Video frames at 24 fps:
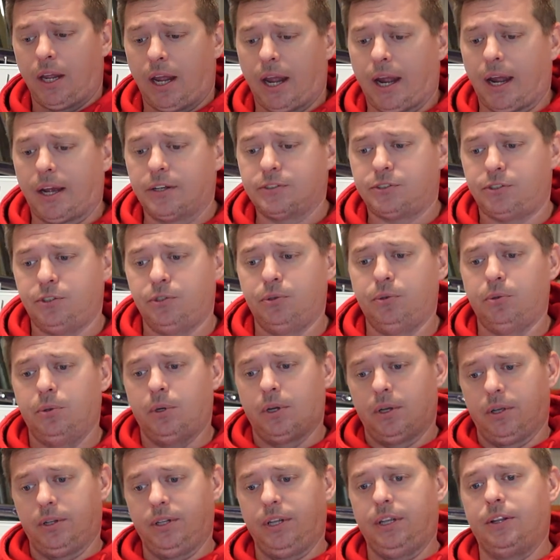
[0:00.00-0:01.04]
as
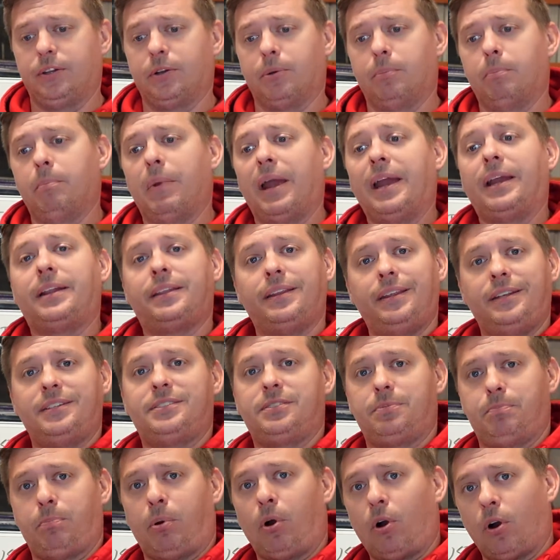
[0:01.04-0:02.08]
you either make
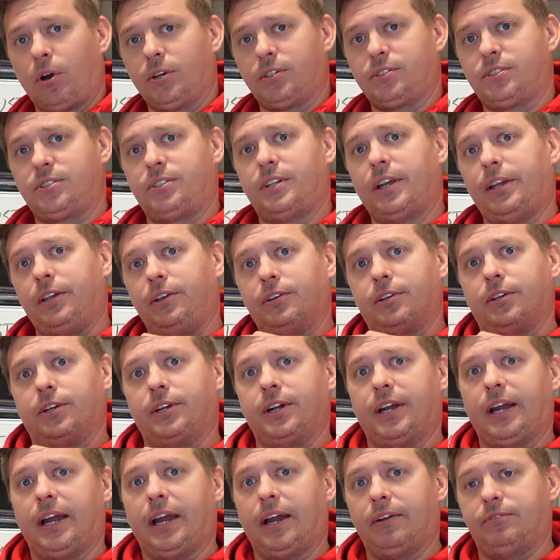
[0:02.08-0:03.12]
these parts that you're
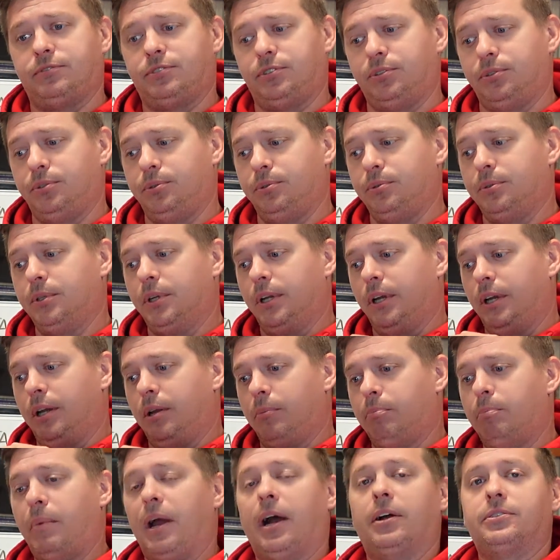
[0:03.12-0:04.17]
gonna have to
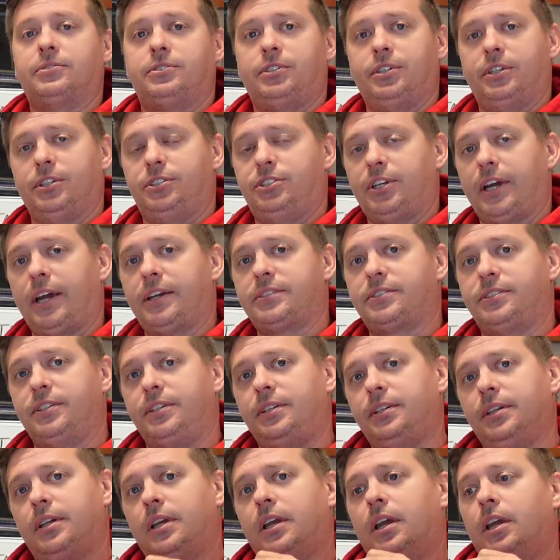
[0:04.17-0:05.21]
mount to the
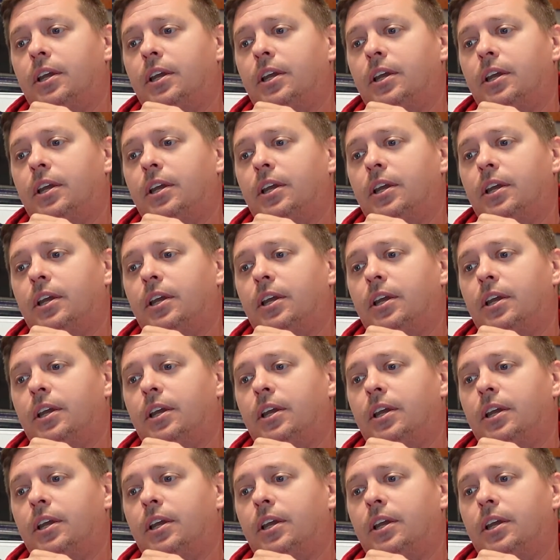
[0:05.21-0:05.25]
chassis,